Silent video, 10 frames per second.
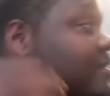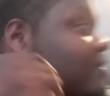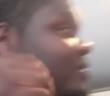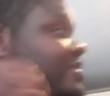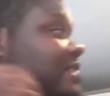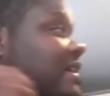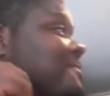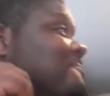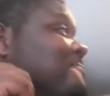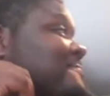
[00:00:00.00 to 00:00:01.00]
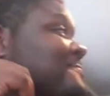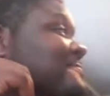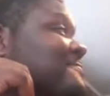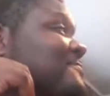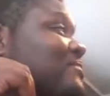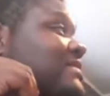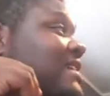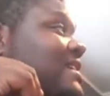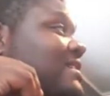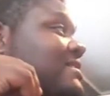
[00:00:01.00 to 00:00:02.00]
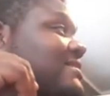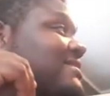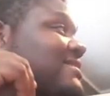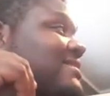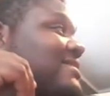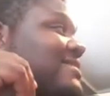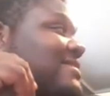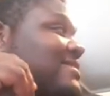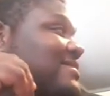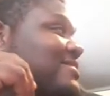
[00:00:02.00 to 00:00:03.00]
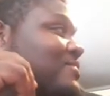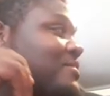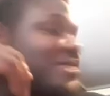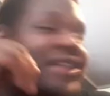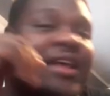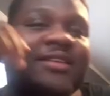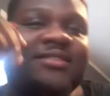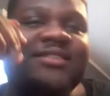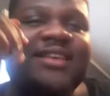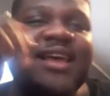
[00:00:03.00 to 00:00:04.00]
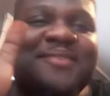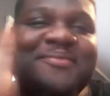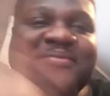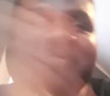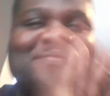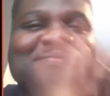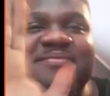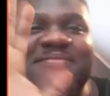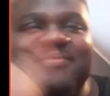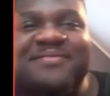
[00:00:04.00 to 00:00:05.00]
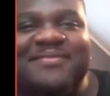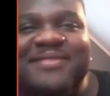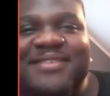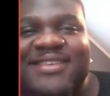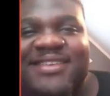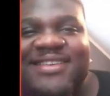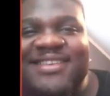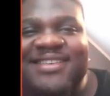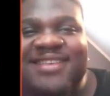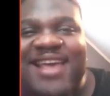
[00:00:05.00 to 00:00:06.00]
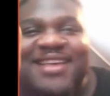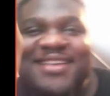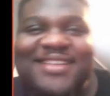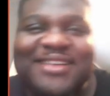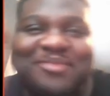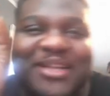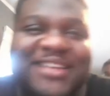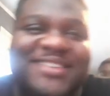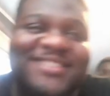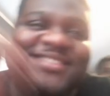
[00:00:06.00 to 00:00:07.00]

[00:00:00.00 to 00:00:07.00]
You want to say hey? You want to say hey? You want to say hey? Just say hey. Hey. Hey, that's my niece.